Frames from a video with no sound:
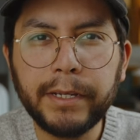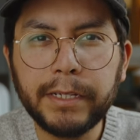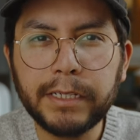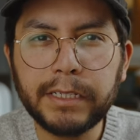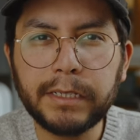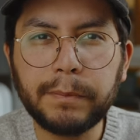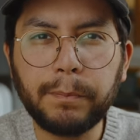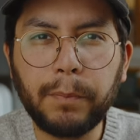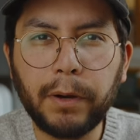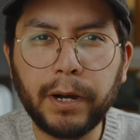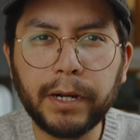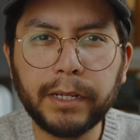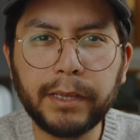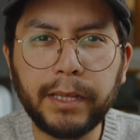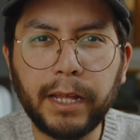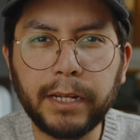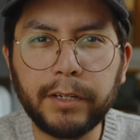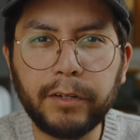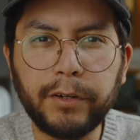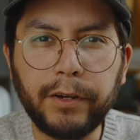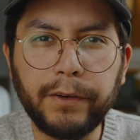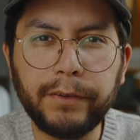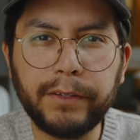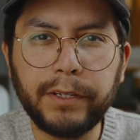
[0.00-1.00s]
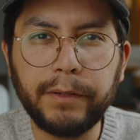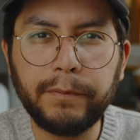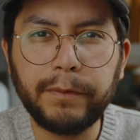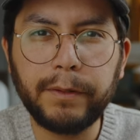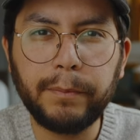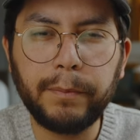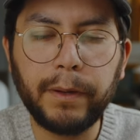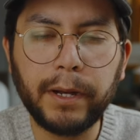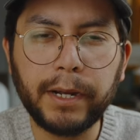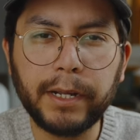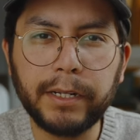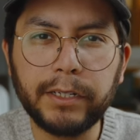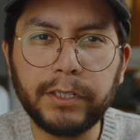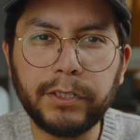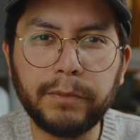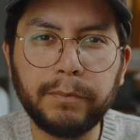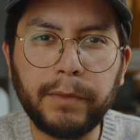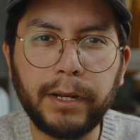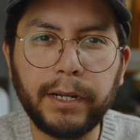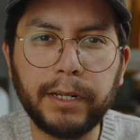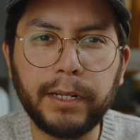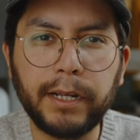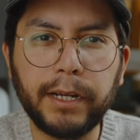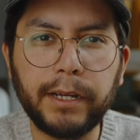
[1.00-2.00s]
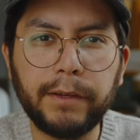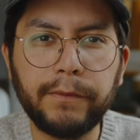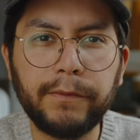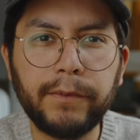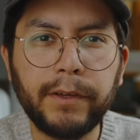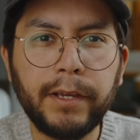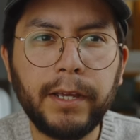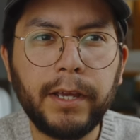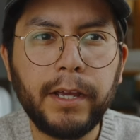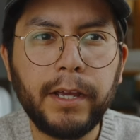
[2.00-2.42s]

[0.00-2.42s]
sparked that creativity back into my life.